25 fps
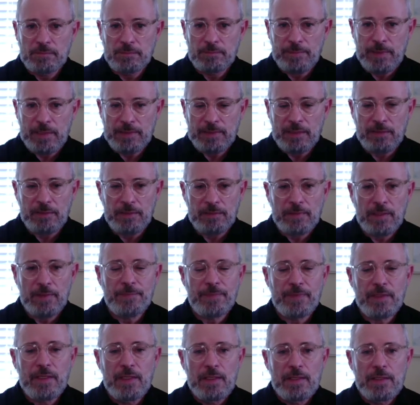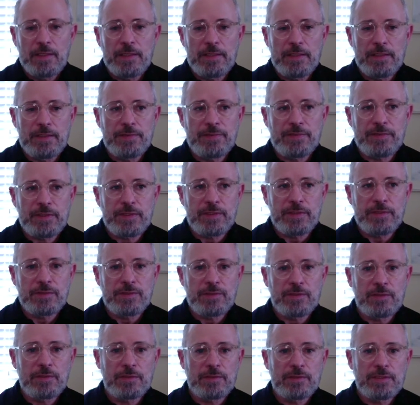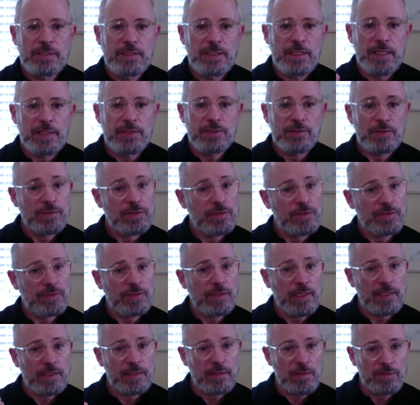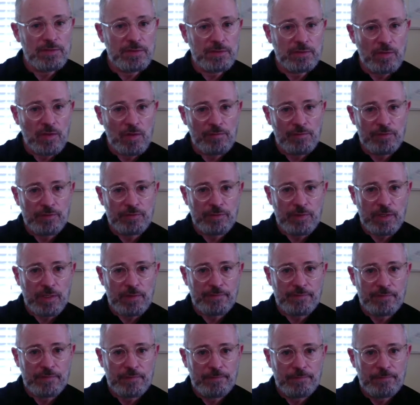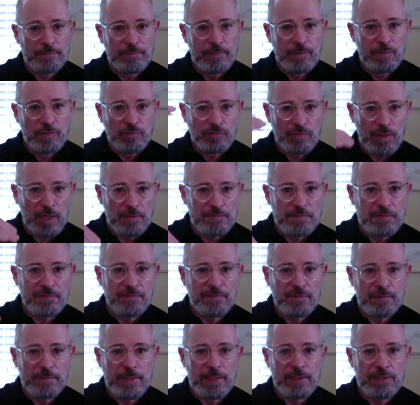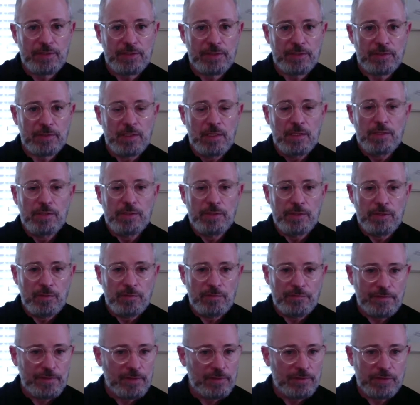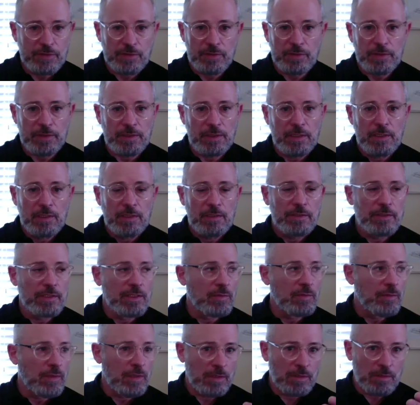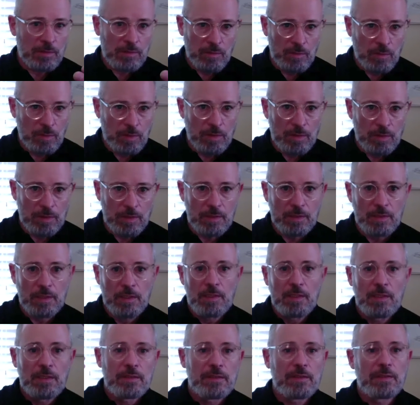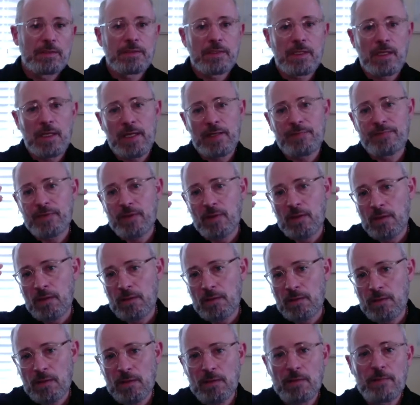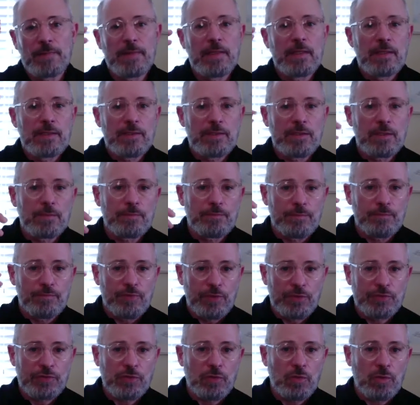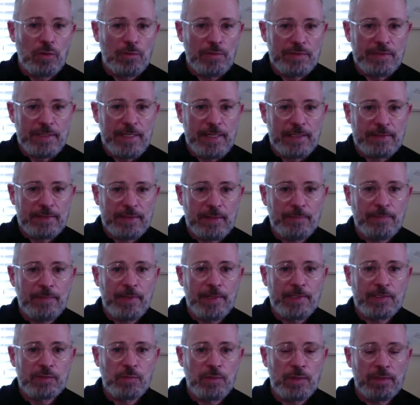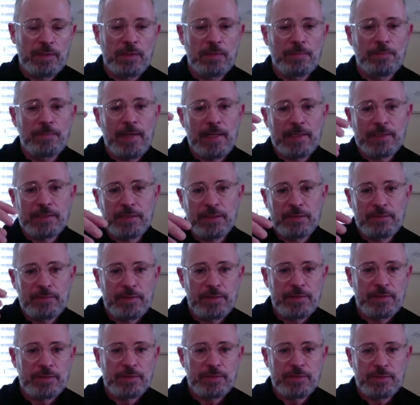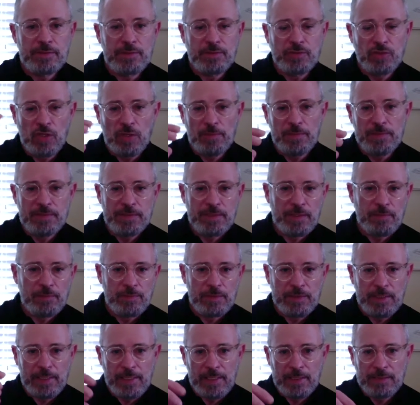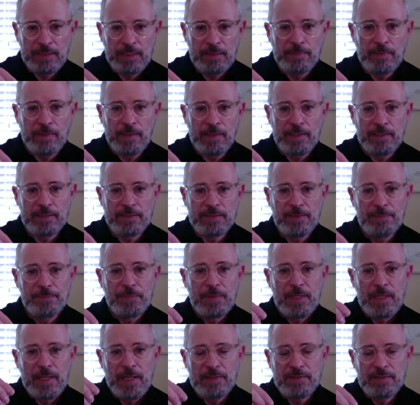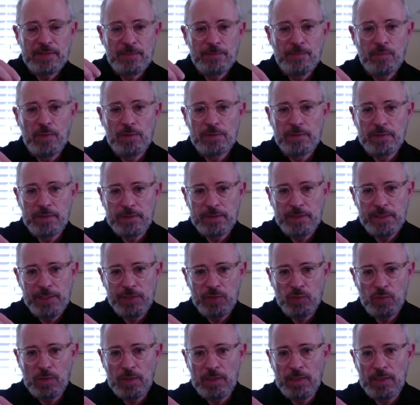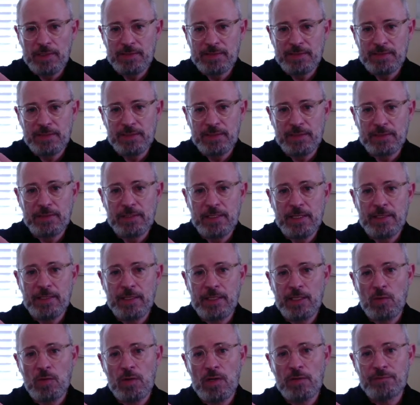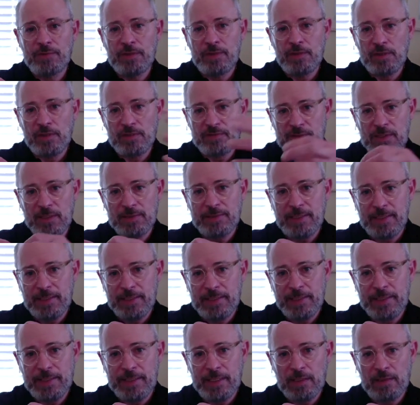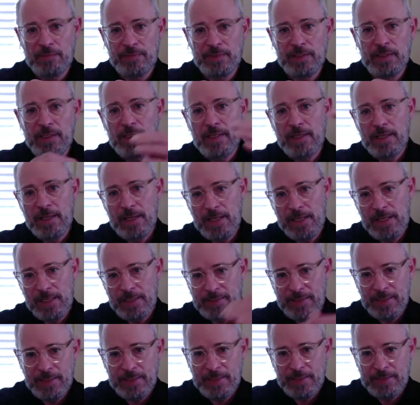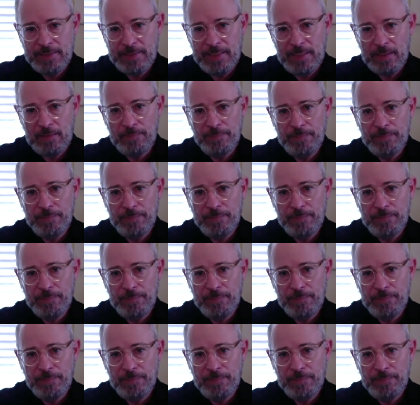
bacteria, right? Is, is your T H two side goes into overdrive, drives inflammation, you don't feel so good. You don't want to go to work. You're tired. You're, uh, you're producing all these antibodies. When the bacteria, is, the germ is hit with the antibodies, at some point the T H one guys see it, and you wrap it and start taking care of it, and you take it down.